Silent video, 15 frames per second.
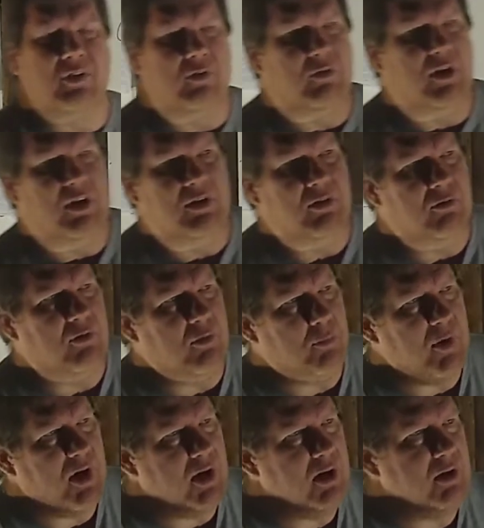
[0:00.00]
agreed to
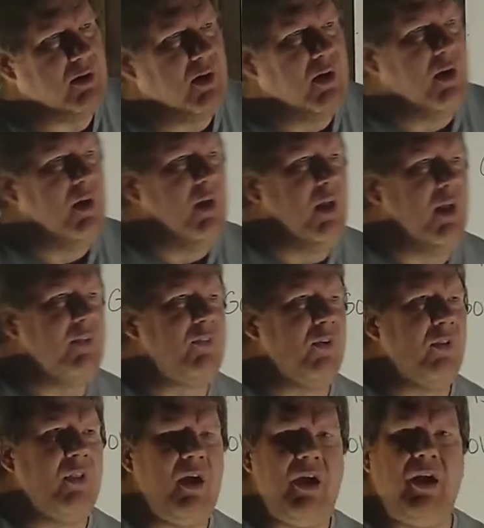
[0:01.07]
debate. That's
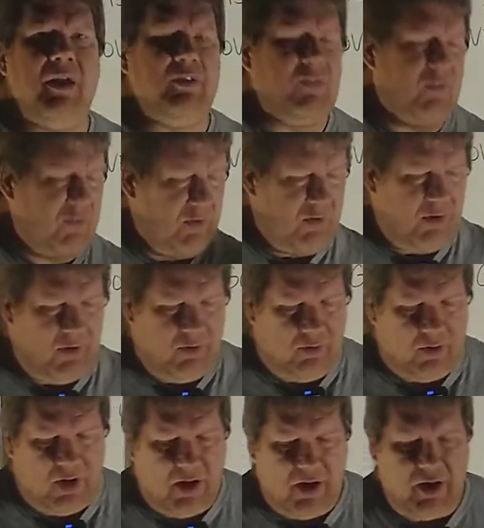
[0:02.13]
a lie, just another